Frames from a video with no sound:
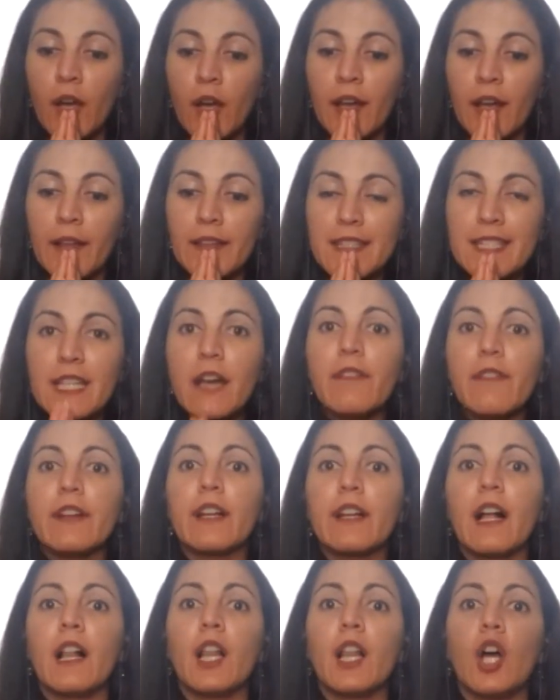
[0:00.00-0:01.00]

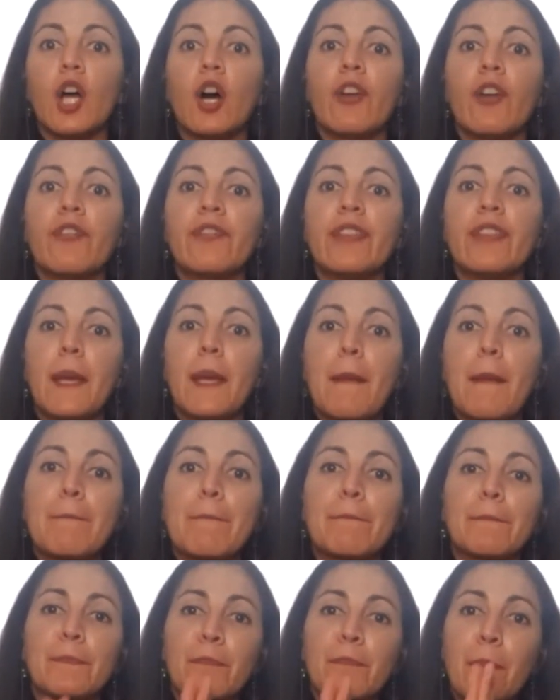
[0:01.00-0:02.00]
several of the
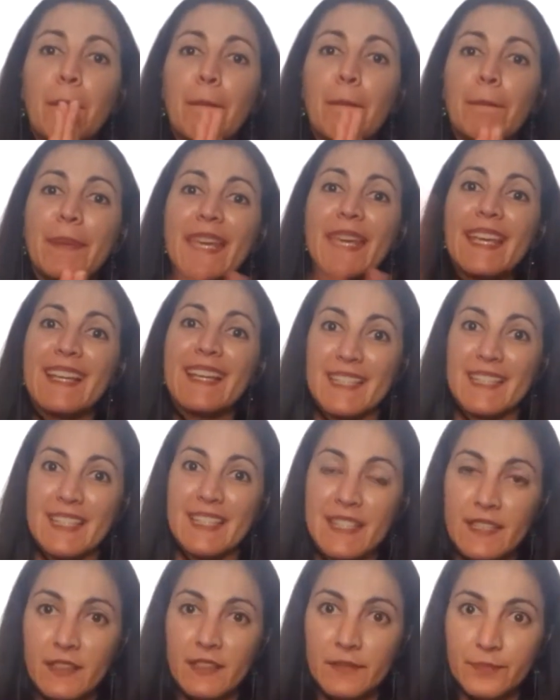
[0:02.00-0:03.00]

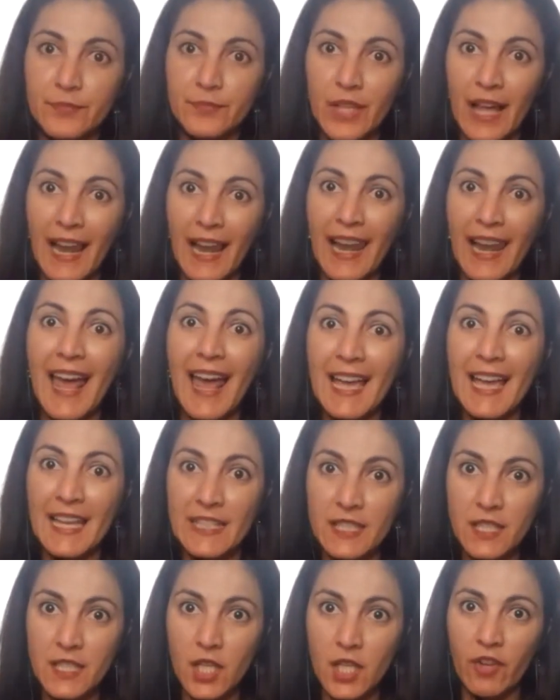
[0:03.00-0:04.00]
biggest
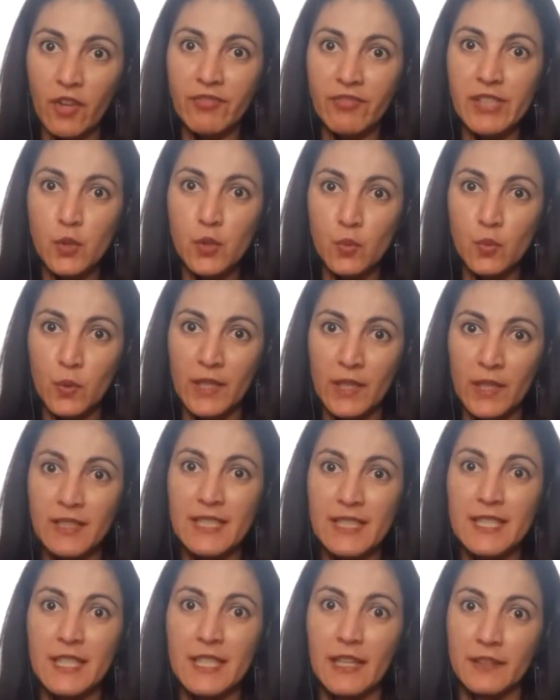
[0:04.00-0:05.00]
lies of the
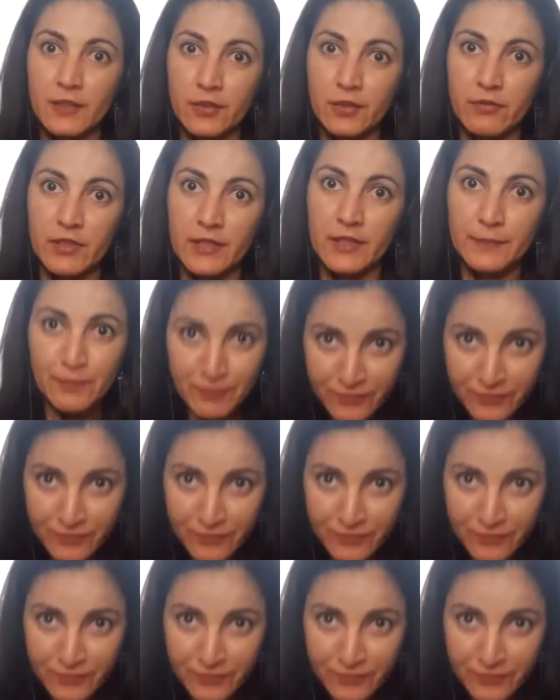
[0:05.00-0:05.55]
20th century,